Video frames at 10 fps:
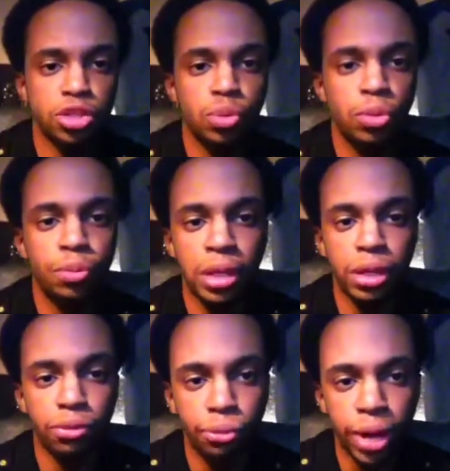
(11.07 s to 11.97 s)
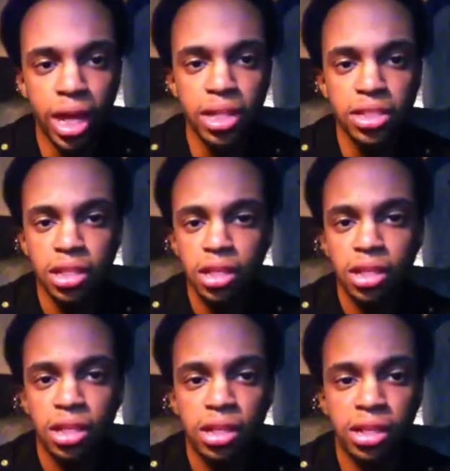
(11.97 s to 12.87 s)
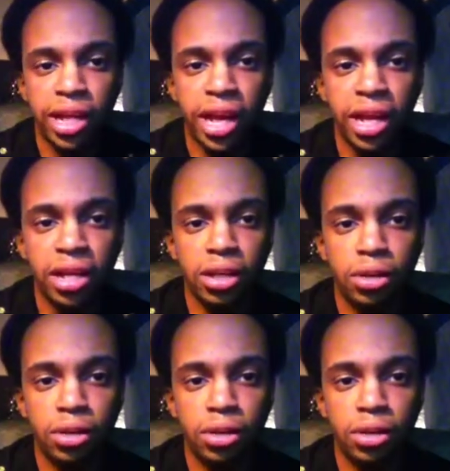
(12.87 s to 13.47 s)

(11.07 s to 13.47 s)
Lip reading: this will be a rant that